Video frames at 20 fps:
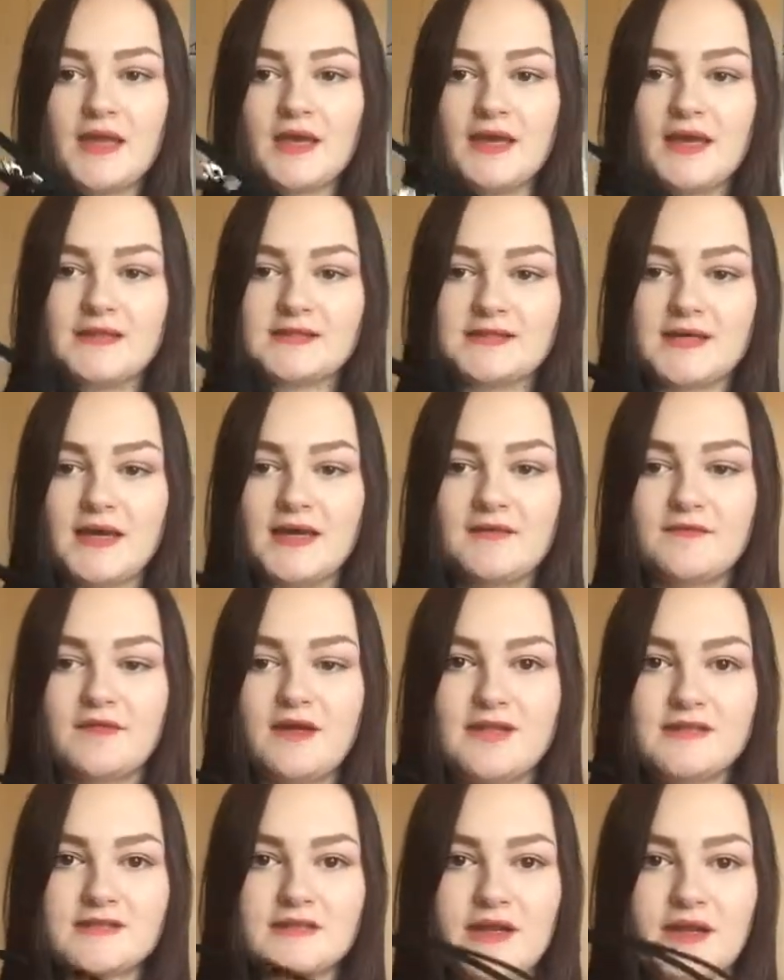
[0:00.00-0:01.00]
It's
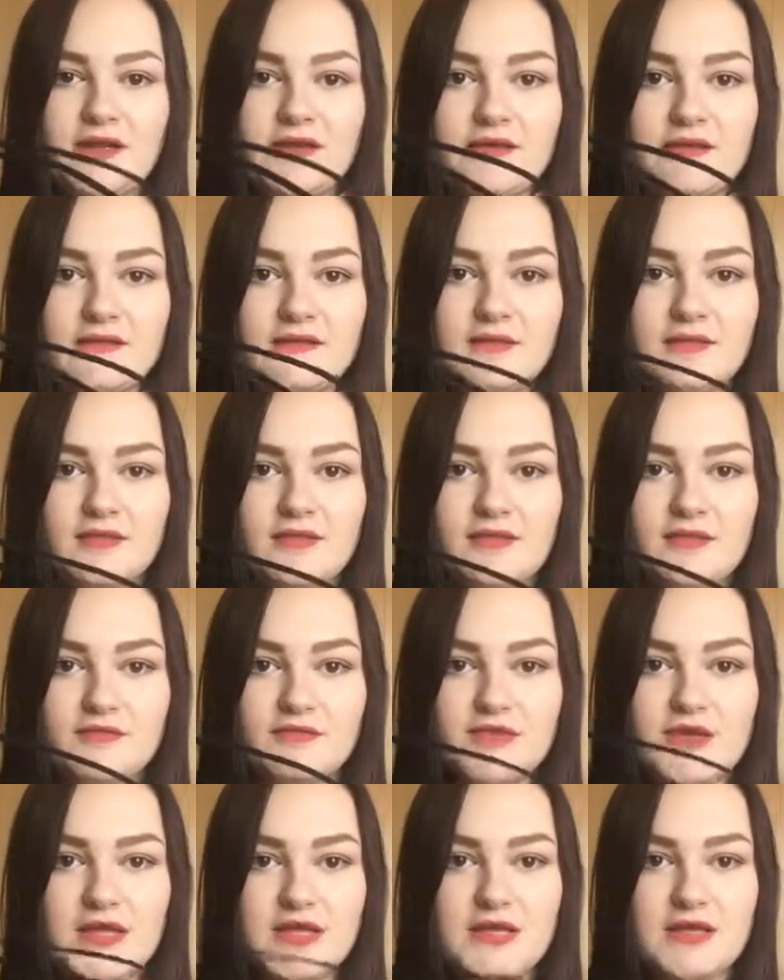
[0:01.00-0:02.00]
got like
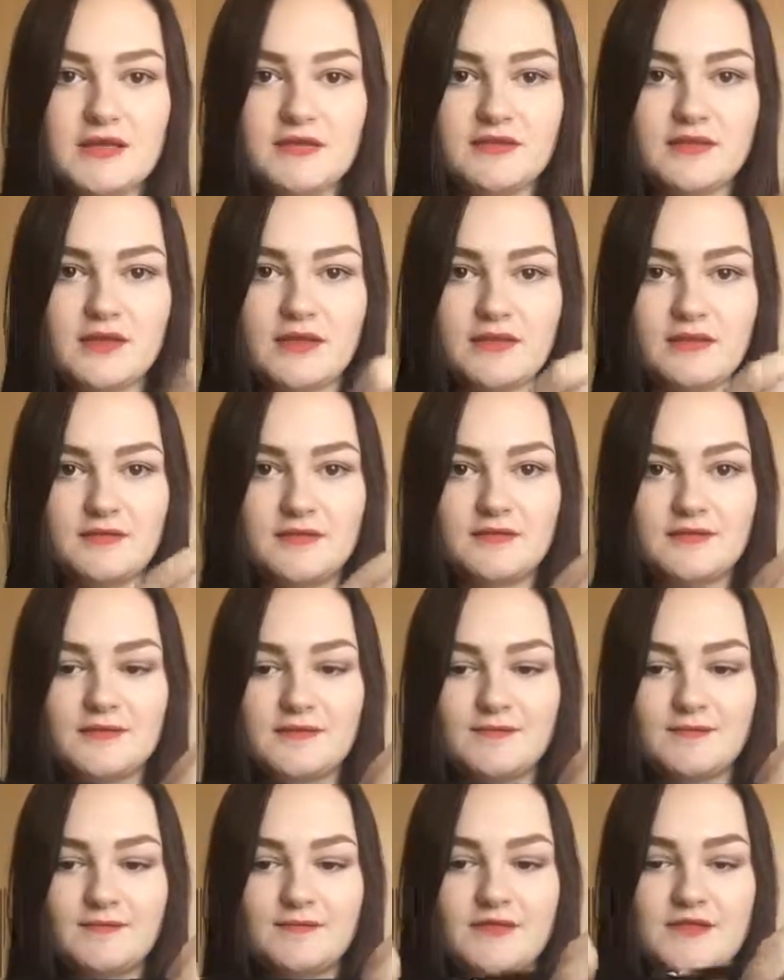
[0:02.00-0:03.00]
3 things
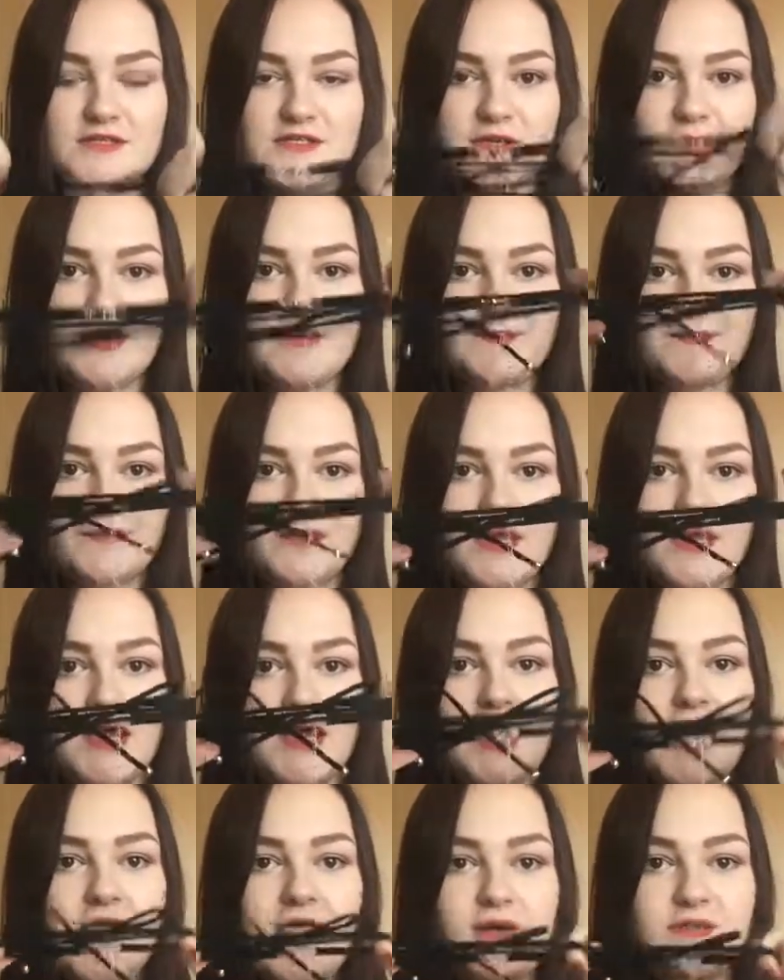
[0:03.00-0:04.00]
to it,
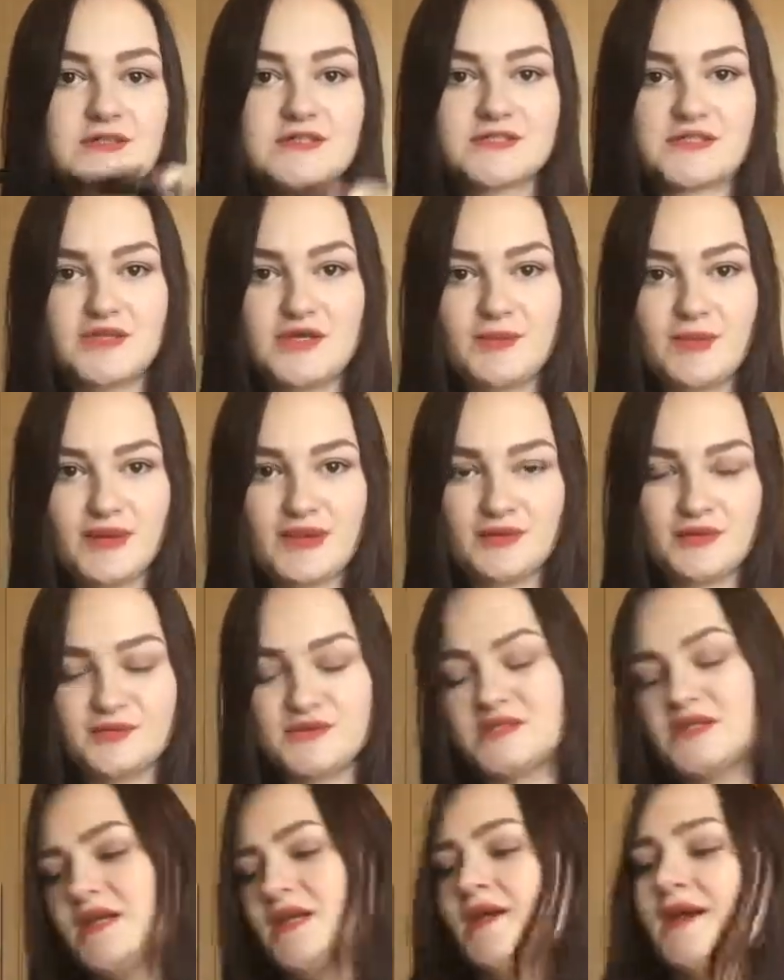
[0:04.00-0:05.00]
and that was £2.